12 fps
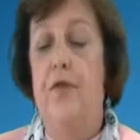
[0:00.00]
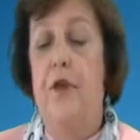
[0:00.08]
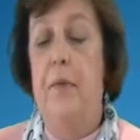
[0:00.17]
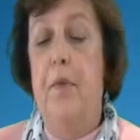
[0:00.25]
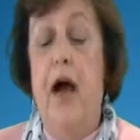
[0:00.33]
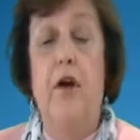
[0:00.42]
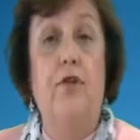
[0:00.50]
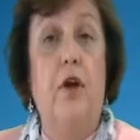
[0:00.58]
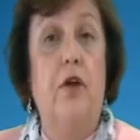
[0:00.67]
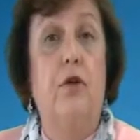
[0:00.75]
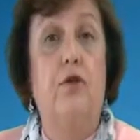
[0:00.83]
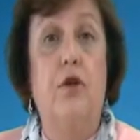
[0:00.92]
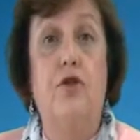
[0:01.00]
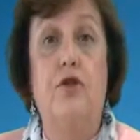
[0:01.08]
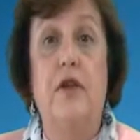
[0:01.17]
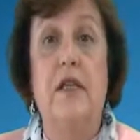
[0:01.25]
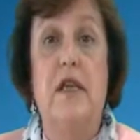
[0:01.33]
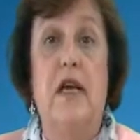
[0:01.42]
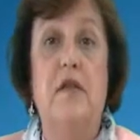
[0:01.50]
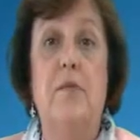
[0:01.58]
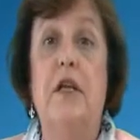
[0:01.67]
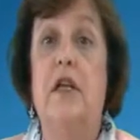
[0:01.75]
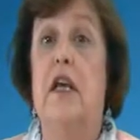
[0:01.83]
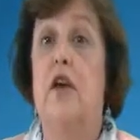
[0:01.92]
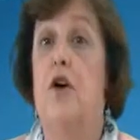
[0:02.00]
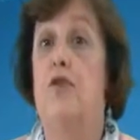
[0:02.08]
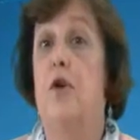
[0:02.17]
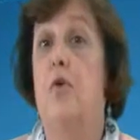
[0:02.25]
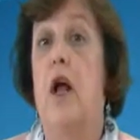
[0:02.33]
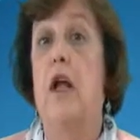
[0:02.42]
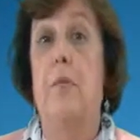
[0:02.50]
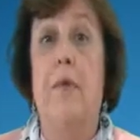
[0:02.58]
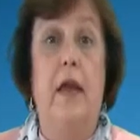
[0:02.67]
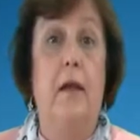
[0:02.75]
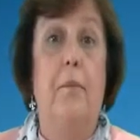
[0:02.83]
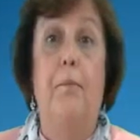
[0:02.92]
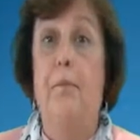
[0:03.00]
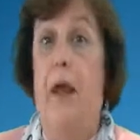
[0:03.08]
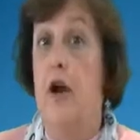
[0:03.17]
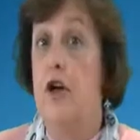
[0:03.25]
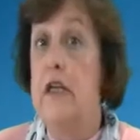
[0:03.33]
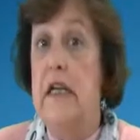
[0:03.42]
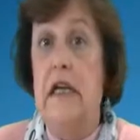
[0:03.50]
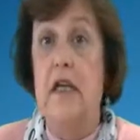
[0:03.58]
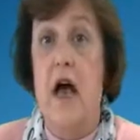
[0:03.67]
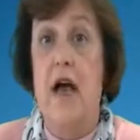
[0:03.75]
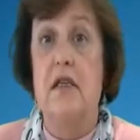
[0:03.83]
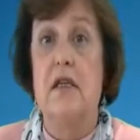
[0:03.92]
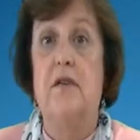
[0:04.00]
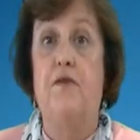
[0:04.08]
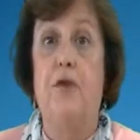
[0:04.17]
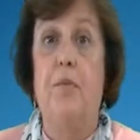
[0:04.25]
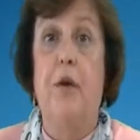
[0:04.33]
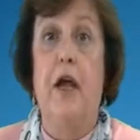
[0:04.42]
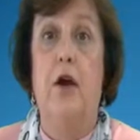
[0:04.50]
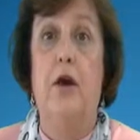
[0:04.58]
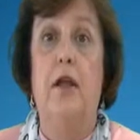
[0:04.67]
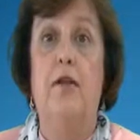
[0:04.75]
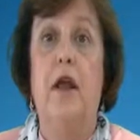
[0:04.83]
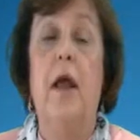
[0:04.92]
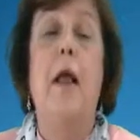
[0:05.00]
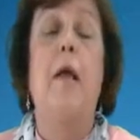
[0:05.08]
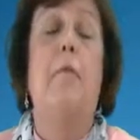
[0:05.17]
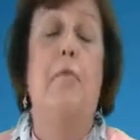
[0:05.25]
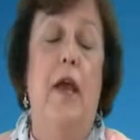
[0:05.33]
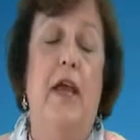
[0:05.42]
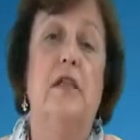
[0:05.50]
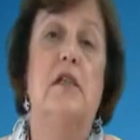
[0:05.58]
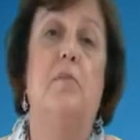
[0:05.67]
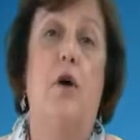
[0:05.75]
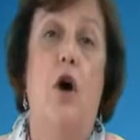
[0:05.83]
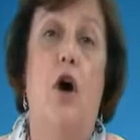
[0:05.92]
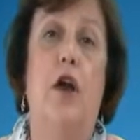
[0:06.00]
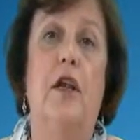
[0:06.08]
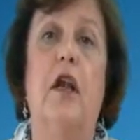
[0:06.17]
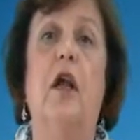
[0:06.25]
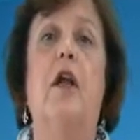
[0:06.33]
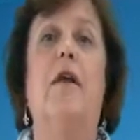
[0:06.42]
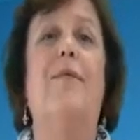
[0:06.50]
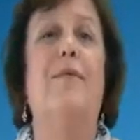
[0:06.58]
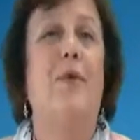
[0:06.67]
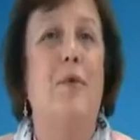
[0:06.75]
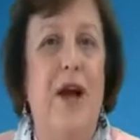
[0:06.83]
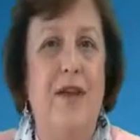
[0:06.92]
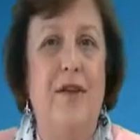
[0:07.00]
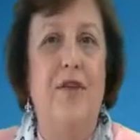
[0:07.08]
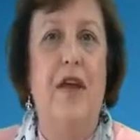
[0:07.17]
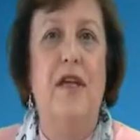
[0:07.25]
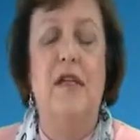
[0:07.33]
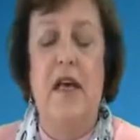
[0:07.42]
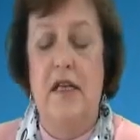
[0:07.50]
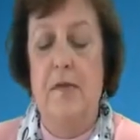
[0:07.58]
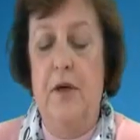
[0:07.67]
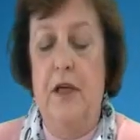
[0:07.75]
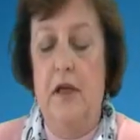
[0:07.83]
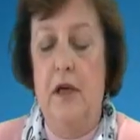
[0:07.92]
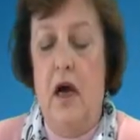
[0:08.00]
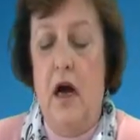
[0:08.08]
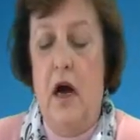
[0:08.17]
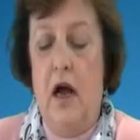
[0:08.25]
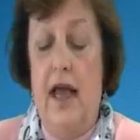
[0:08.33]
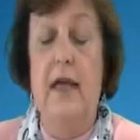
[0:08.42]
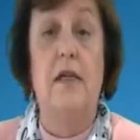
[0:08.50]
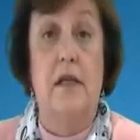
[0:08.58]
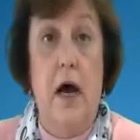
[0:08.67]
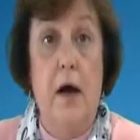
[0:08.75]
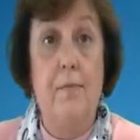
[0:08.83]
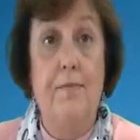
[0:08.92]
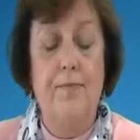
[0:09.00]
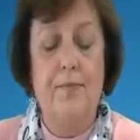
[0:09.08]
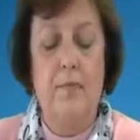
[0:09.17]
The biopsychosocial assessment can also recommend parenting classes for the parent based upon the way that the assessment ends up.